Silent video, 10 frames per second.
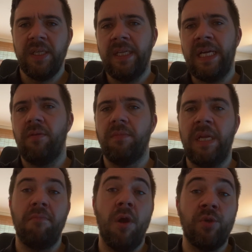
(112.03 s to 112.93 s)
Now,
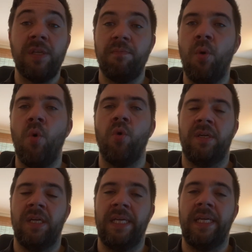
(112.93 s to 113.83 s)
most
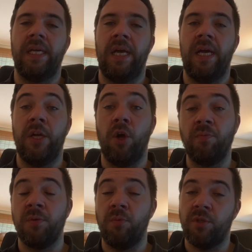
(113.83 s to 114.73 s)
importantly, an
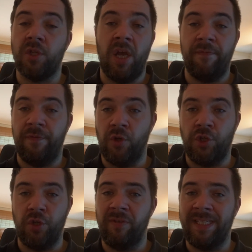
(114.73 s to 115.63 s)
optimal SIAM
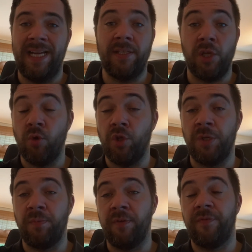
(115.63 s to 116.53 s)
function retains
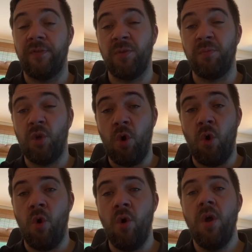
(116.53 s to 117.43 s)
ownership of some
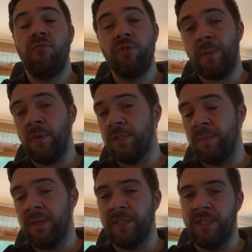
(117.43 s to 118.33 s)
core
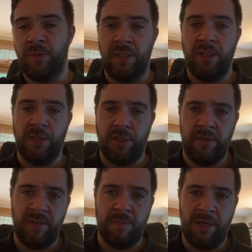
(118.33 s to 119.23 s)
responsibilities within the
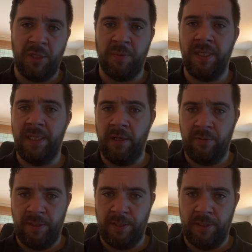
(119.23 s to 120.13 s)
service management
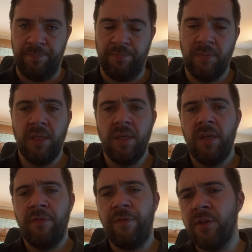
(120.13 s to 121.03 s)
ecosystem.
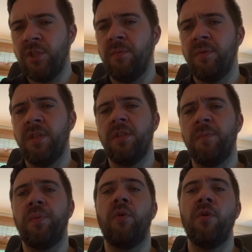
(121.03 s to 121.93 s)
First up, the
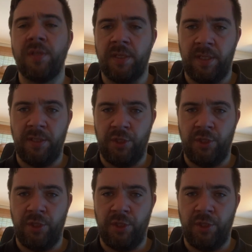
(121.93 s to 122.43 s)
processes